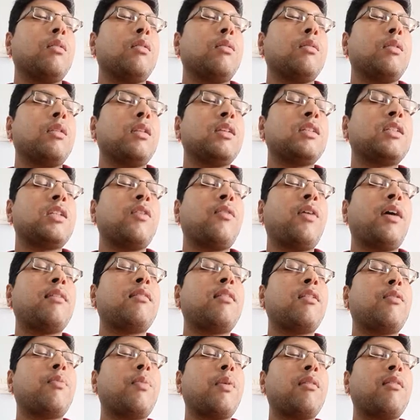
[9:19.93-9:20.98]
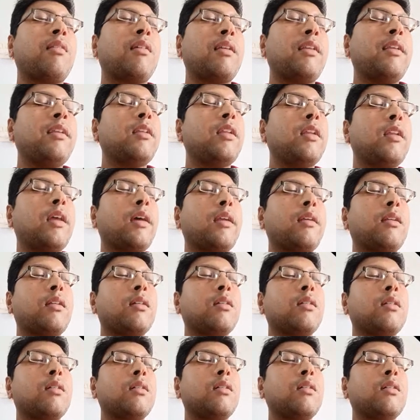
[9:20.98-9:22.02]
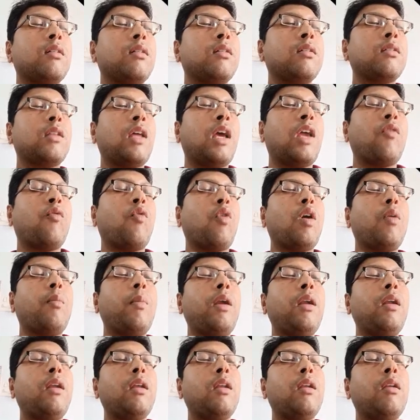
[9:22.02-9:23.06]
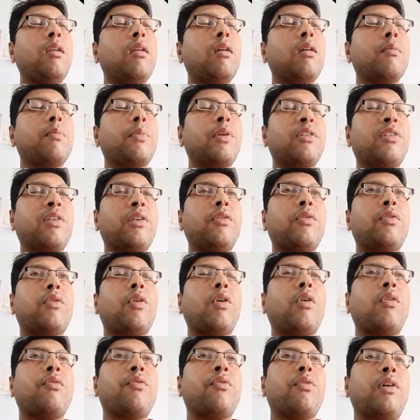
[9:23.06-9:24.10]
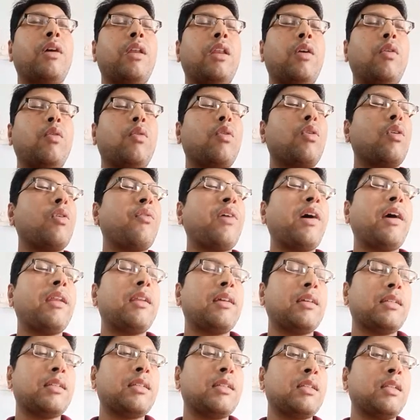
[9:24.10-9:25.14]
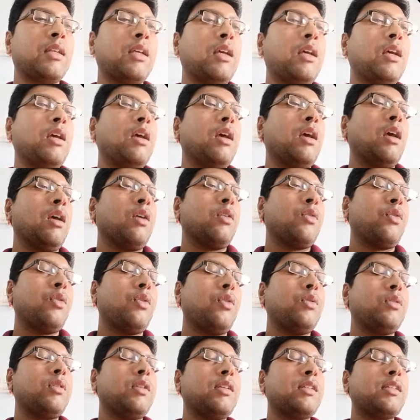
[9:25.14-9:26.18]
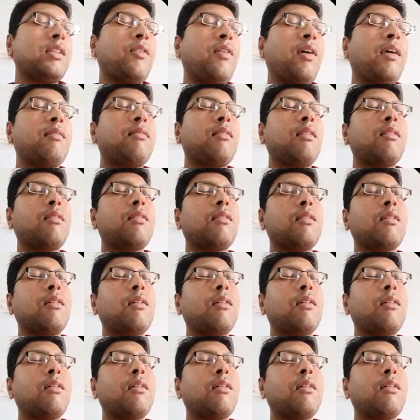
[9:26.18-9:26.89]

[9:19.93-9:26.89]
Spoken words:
this device is basically detect the environmental presence of any coronavirus. So this device is